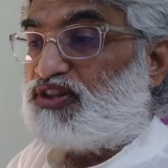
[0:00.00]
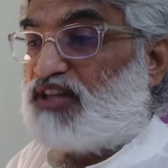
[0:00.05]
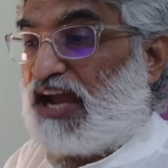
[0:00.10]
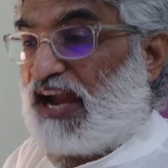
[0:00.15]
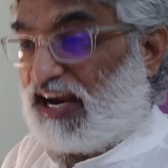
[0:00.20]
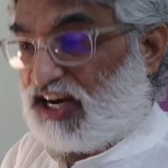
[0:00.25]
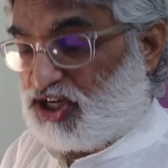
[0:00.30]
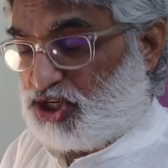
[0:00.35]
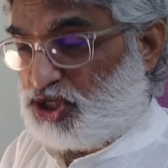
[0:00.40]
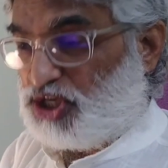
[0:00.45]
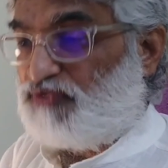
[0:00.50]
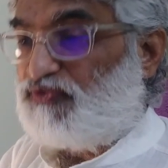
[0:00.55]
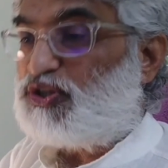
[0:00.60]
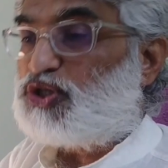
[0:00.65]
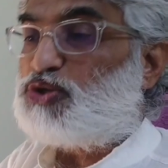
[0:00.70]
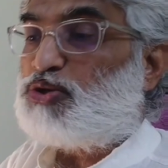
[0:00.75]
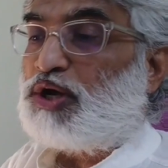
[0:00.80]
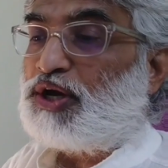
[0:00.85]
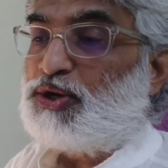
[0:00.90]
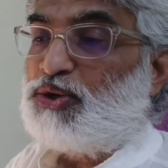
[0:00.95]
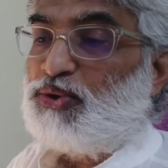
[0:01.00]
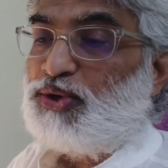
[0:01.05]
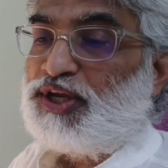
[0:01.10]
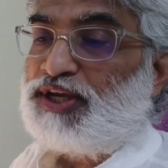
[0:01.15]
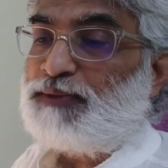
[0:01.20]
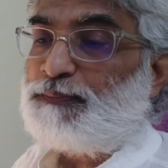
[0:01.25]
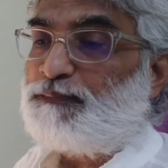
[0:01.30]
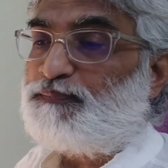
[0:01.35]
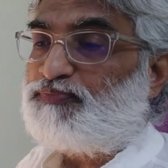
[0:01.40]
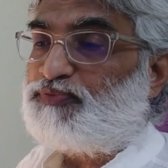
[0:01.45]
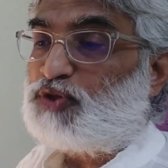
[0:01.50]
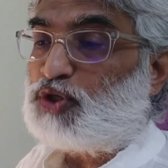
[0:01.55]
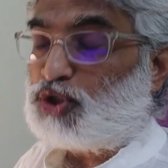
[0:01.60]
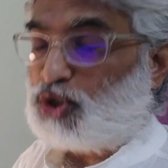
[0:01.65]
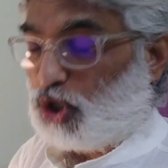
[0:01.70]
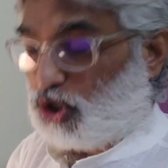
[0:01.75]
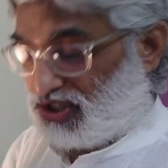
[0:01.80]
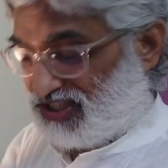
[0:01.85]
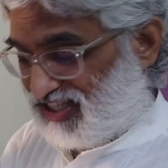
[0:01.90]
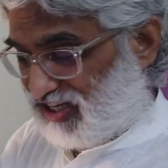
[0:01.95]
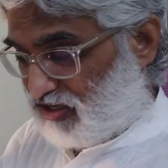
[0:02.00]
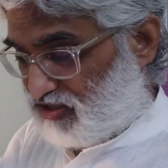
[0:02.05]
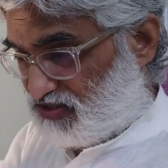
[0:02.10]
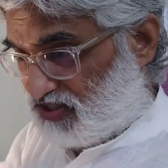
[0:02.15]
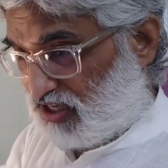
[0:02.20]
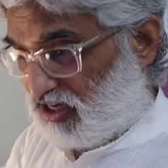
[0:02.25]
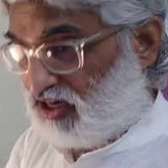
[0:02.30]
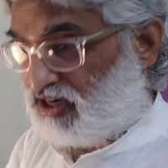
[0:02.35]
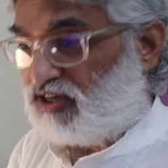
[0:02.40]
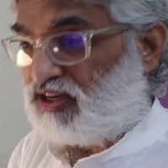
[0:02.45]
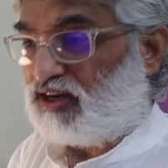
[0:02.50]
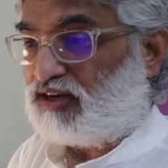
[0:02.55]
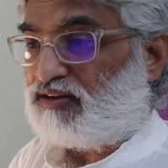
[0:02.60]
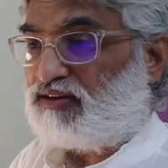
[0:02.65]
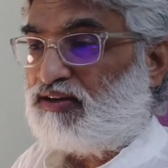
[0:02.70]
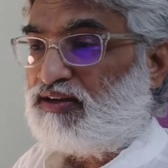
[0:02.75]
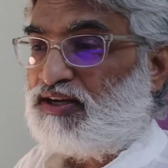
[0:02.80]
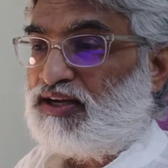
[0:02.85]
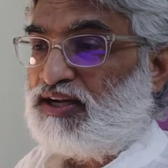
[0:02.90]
the action which you are doing, total surrender.